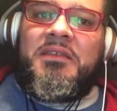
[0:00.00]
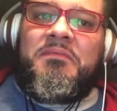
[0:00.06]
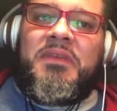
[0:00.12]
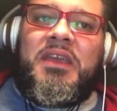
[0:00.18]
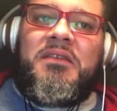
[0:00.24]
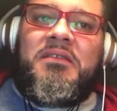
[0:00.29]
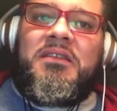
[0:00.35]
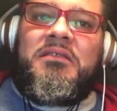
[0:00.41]
the
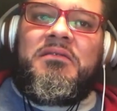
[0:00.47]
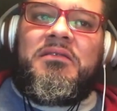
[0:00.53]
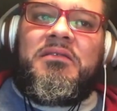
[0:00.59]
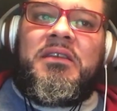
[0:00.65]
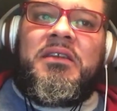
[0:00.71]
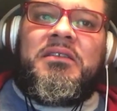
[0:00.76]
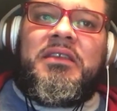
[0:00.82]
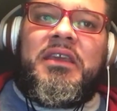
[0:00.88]

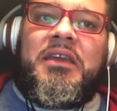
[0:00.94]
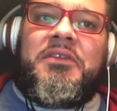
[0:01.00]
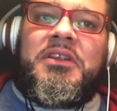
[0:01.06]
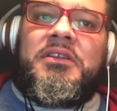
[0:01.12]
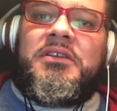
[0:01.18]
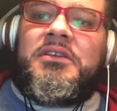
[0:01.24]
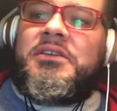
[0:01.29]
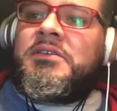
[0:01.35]
main thing that
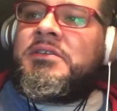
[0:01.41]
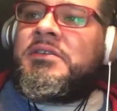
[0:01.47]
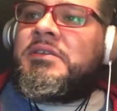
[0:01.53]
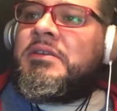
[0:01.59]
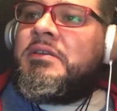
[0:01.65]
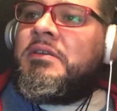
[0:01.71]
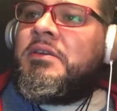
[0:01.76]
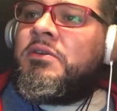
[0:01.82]
it
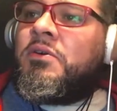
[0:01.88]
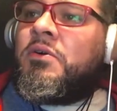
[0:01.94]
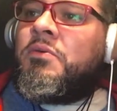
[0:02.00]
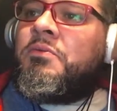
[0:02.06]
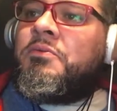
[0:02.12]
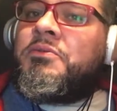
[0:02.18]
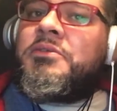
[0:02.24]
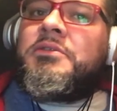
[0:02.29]
is,
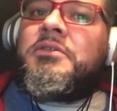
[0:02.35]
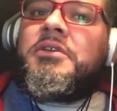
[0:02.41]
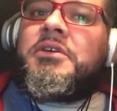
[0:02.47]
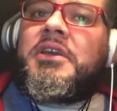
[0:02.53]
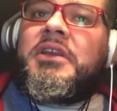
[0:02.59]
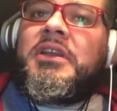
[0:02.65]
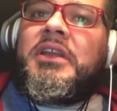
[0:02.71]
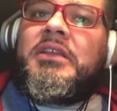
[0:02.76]
we're
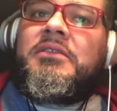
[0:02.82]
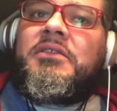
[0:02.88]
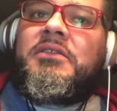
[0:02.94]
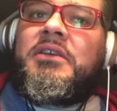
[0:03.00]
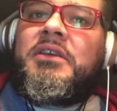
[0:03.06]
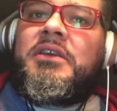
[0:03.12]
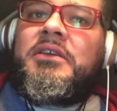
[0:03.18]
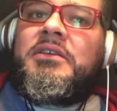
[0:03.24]
looking at
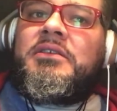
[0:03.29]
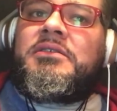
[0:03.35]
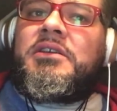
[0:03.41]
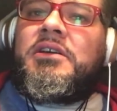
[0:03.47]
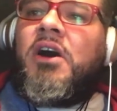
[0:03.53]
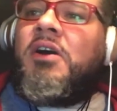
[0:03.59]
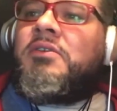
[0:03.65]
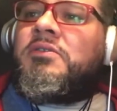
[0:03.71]

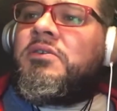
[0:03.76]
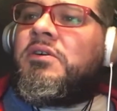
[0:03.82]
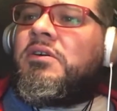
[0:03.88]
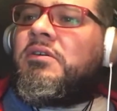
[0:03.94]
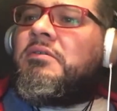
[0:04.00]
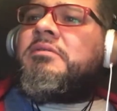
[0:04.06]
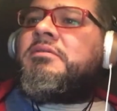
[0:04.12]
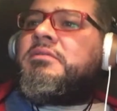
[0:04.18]
things,
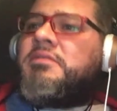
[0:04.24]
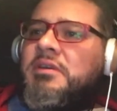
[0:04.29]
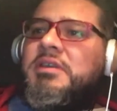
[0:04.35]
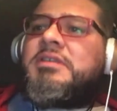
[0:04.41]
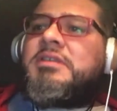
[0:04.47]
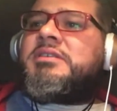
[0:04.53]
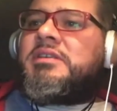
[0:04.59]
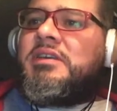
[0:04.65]
although
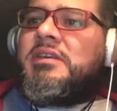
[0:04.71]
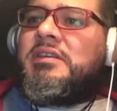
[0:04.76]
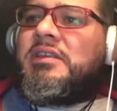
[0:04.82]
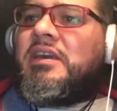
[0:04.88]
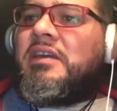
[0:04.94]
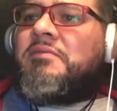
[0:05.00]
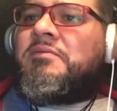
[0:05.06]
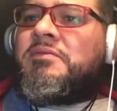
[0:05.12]
you can
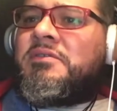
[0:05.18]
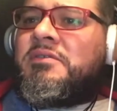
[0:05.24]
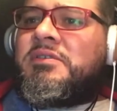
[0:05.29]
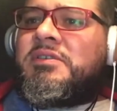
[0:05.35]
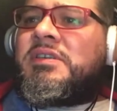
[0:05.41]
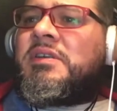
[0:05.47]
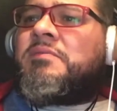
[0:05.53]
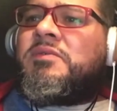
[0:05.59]
see that
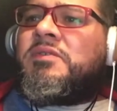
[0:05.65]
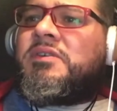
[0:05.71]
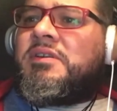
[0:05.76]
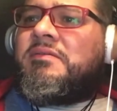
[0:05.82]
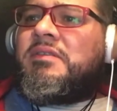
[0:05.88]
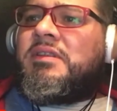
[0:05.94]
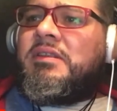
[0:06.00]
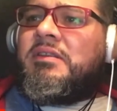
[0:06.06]
we're
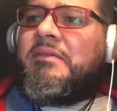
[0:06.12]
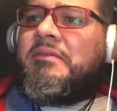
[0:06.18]
somewhat,